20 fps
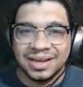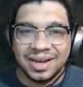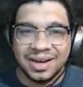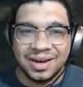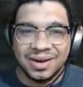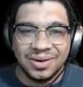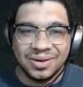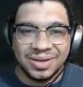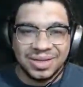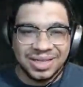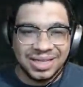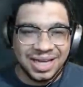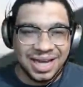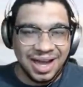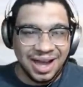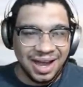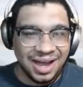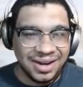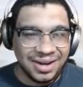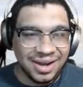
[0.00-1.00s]
Oh
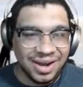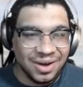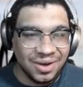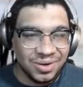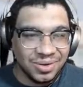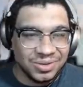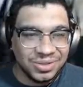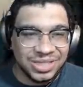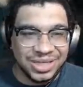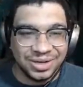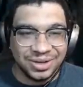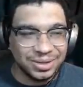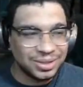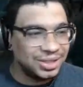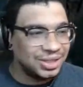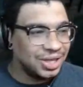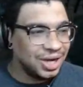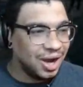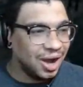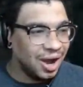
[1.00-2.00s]
god! Oh dear
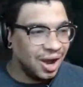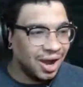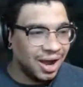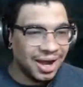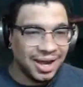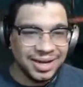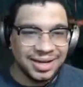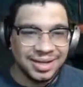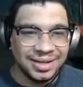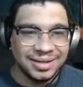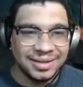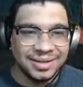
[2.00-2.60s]
god!